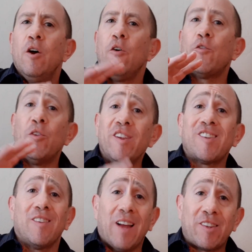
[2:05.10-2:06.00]
For
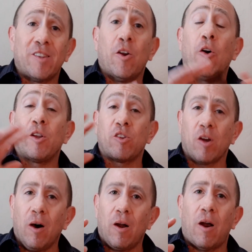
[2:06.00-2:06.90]
this lesson on
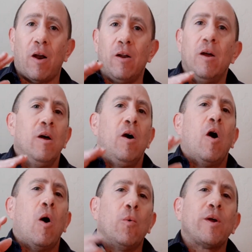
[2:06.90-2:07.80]
guitar,
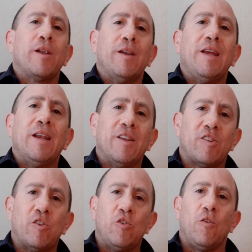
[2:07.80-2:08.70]
all we're gonna need
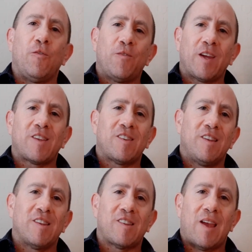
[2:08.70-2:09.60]
is to fix
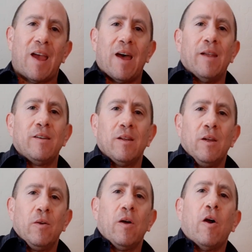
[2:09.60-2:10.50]
this hand,
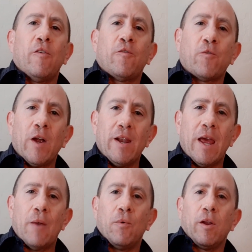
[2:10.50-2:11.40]
our fret
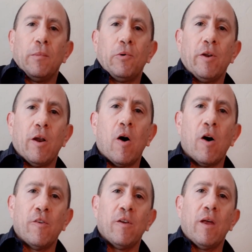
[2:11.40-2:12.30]
hand, we're gonna put it
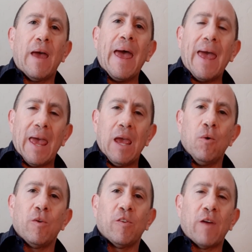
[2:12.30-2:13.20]
on A
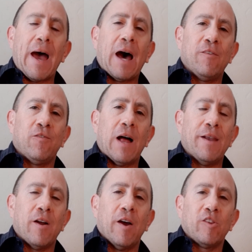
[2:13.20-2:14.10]
with an add
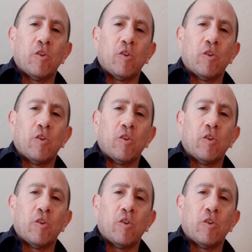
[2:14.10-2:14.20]
flat 9.